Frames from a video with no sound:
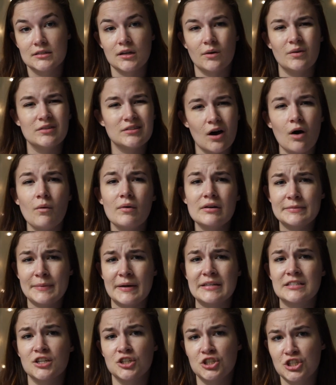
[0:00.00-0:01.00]
so it's always
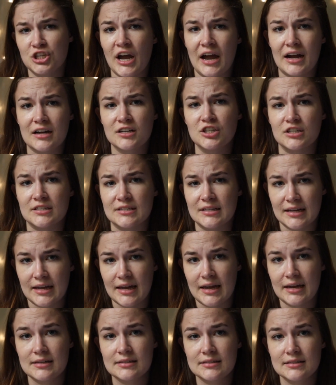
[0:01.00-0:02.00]
best to check just in
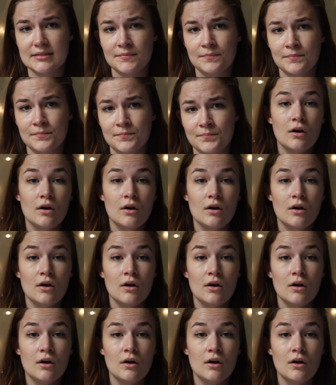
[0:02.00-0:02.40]
case.